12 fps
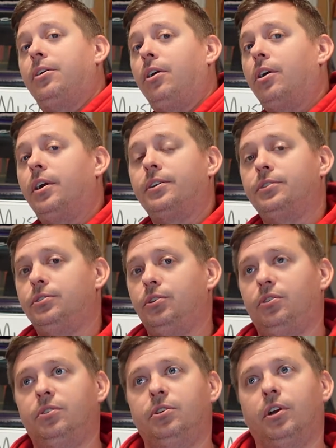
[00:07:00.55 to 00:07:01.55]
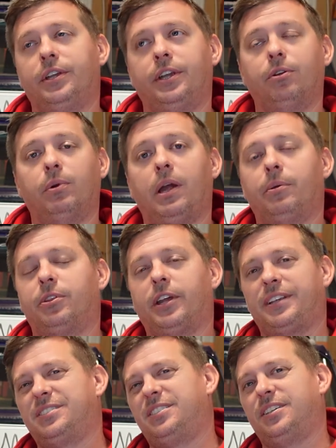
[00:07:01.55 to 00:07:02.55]
car, you can get away with
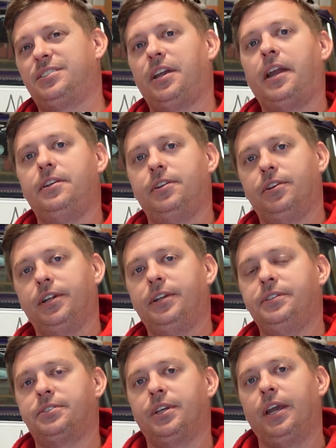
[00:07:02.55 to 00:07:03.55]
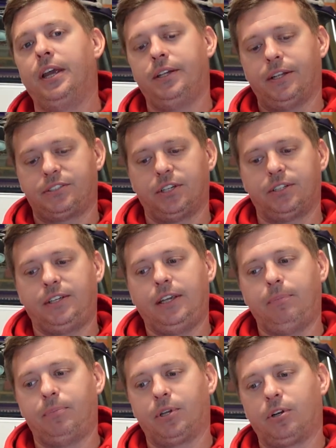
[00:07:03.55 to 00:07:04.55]
like 6 to 8 degrees. That's gonna
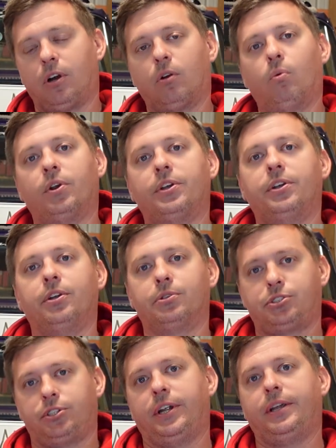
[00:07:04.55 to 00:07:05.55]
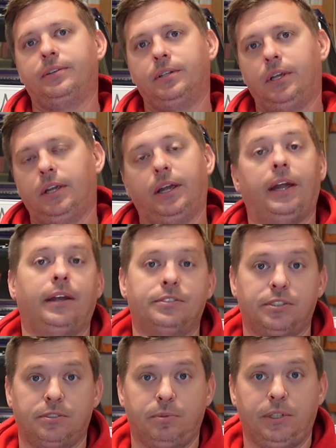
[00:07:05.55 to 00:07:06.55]
keep the car wanting to go straight. And
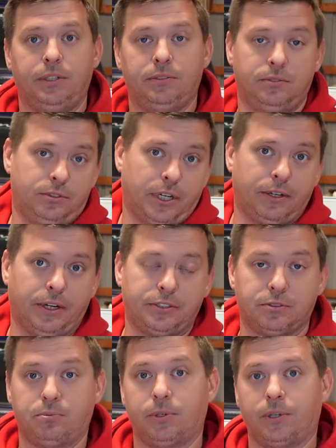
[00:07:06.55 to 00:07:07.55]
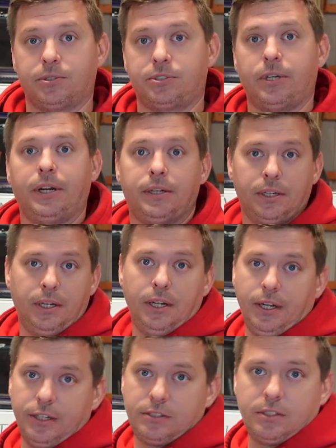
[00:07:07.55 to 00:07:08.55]
since we drag racers wanna go straight,
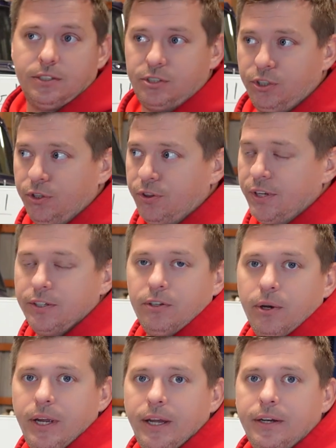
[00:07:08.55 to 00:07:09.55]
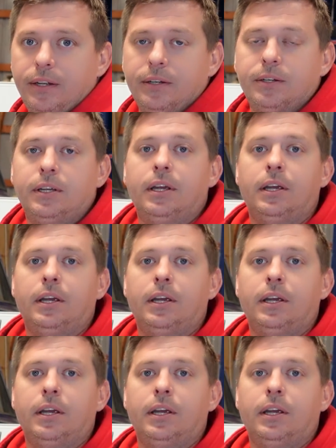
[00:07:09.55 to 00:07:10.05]
it's a good thing to go ahead and